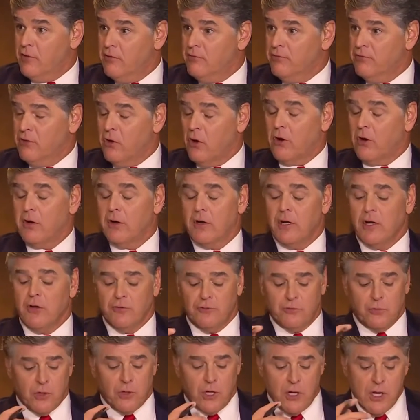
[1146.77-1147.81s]
even in Florida and
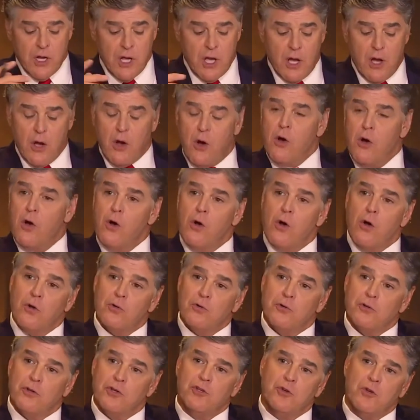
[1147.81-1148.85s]
elsewhere.
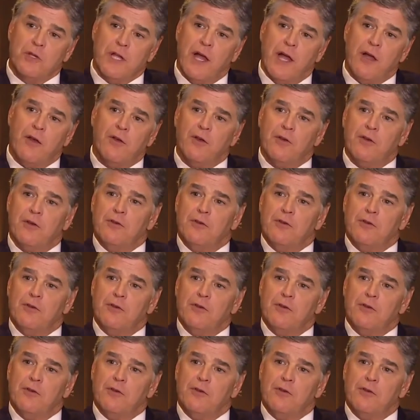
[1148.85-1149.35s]
Did you count